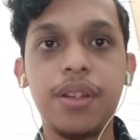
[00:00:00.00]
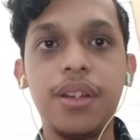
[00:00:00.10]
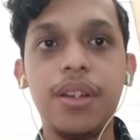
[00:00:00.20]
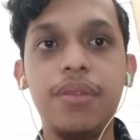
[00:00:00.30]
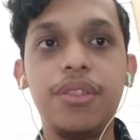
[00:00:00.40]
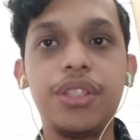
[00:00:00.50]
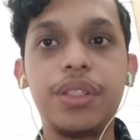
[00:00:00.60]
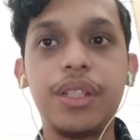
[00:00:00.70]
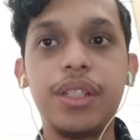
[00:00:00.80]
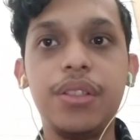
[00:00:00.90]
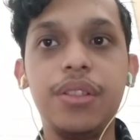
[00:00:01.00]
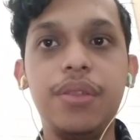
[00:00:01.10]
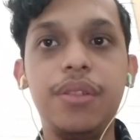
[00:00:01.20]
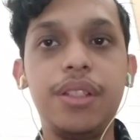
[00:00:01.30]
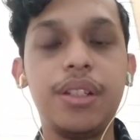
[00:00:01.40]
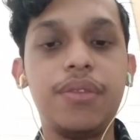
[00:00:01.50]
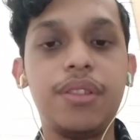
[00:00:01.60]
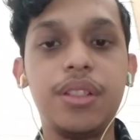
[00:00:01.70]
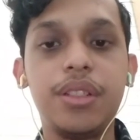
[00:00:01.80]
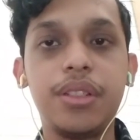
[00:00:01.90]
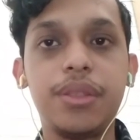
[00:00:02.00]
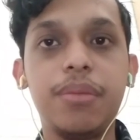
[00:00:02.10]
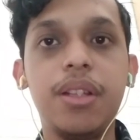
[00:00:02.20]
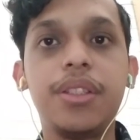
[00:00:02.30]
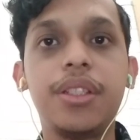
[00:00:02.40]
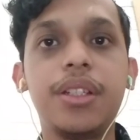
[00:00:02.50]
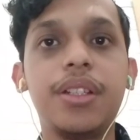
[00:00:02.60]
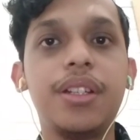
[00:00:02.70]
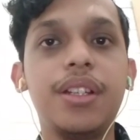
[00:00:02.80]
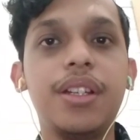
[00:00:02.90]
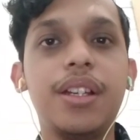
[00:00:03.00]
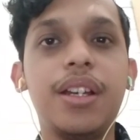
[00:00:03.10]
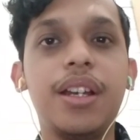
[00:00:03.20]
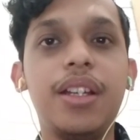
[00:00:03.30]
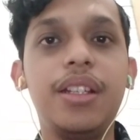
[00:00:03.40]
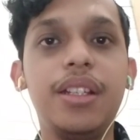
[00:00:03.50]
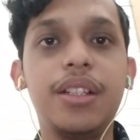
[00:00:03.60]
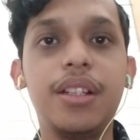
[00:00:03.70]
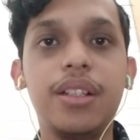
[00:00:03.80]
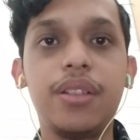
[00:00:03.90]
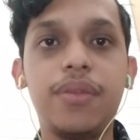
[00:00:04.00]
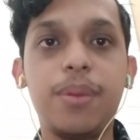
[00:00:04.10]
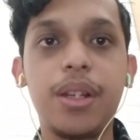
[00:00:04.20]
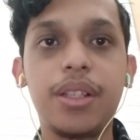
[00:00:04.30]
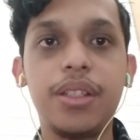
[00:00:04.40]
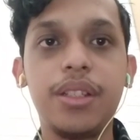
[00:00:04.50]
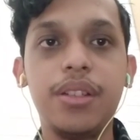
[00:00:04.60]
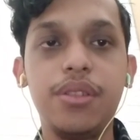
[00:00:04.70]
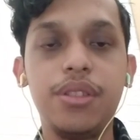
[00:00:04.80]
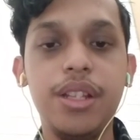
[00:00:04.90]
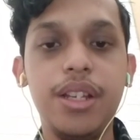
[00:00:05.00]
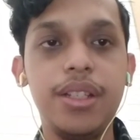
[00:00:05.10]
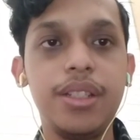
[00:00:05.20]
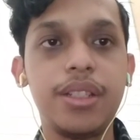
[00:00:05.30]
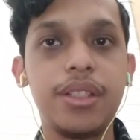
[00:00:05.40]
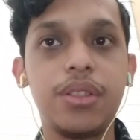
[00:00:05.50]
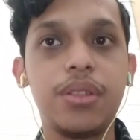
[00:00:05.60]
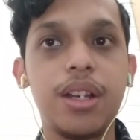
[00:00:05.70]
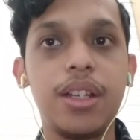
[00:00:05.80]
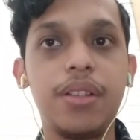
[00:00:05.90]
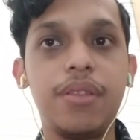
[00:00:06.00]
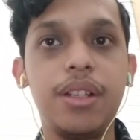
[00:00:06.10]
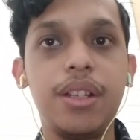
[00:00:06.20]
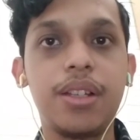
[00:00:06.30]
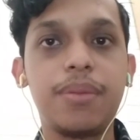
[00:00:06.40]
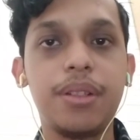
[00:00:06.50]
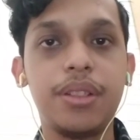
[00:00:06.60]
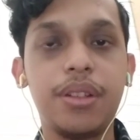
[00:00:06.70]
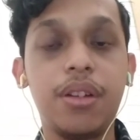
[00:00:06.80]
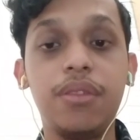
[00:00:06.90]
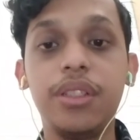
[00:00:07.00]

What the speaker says: And went straight into the retail for the 6 month. I did a lot of practice in those days, so I really like practice over the